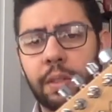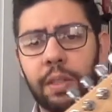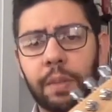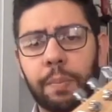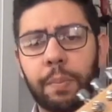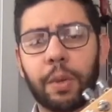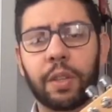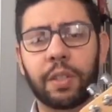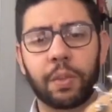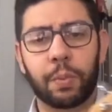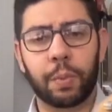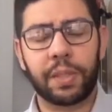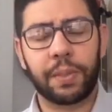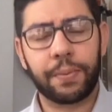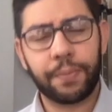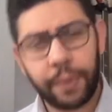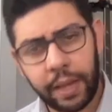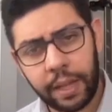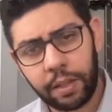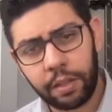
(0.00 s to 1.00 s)
it because it was a
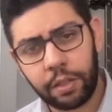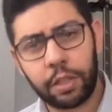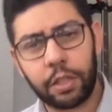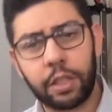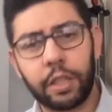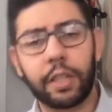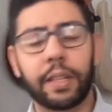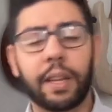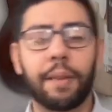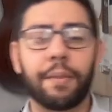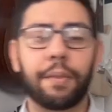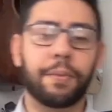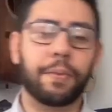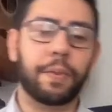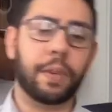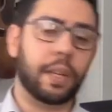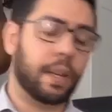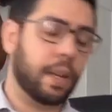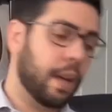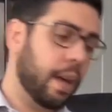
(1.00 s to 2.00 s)
Fender and
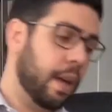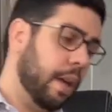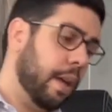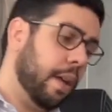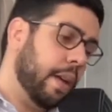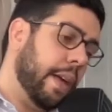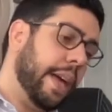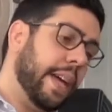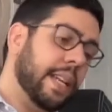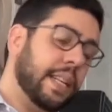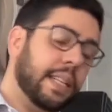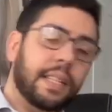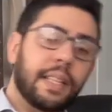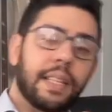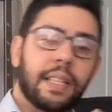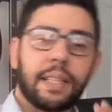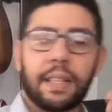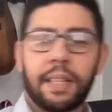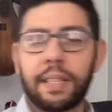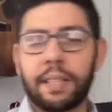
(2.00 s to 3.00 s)
everything. And
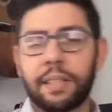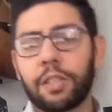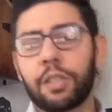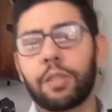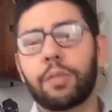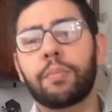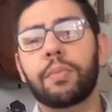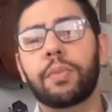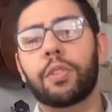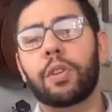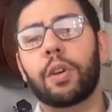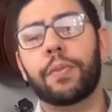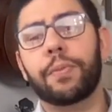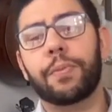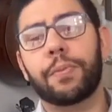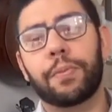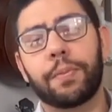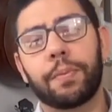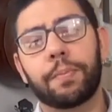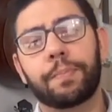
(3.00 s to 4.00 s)
in terms
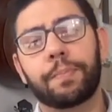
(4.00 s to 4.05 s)
of